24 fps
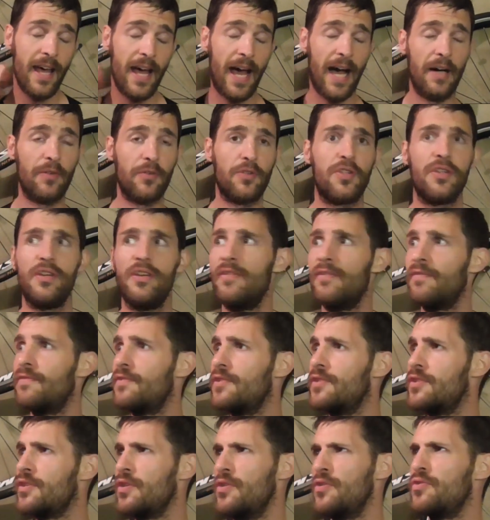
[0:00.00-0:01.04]
out of
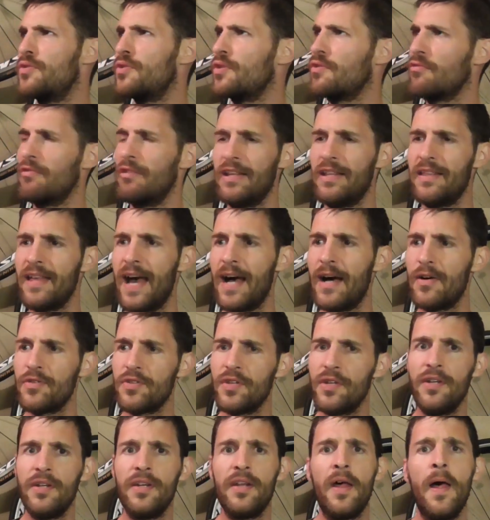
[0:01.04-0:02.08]
2,000 to
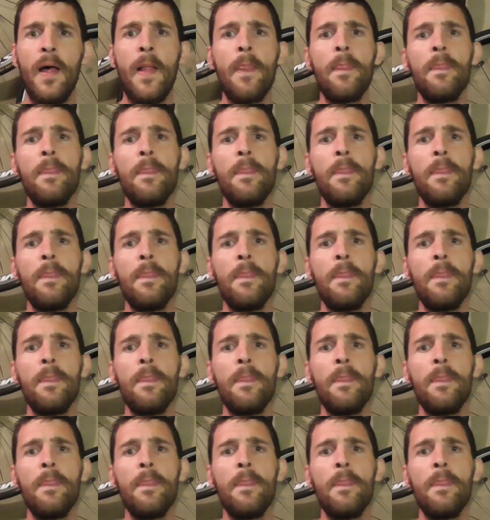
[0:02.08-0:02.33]
3,000.